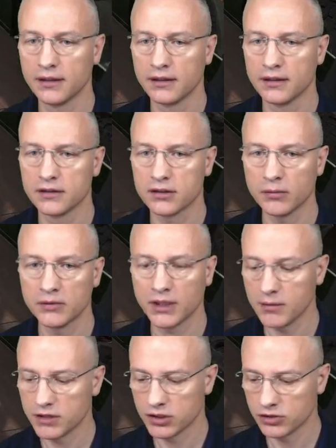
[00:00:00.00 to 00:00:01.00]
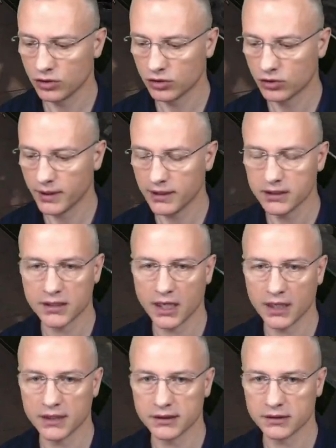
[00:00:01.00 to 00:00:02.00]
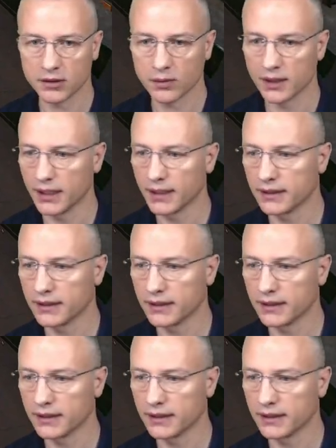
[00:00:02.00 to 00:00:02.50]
sometimes it's not quite as early as I would like.